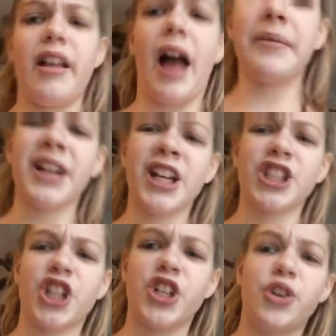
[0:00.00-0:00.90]
I'm gonna
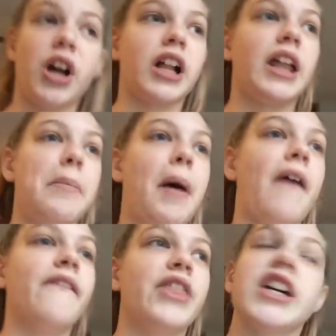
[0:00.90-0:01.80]
show you a clip
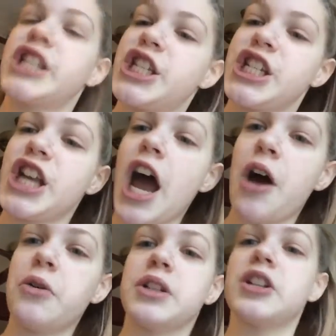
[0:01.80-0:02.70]
of the
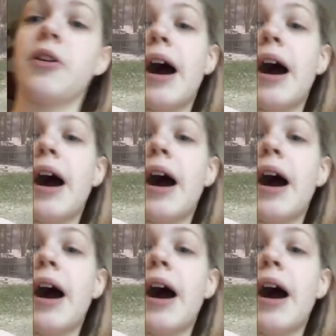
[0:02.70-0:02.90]
snow, so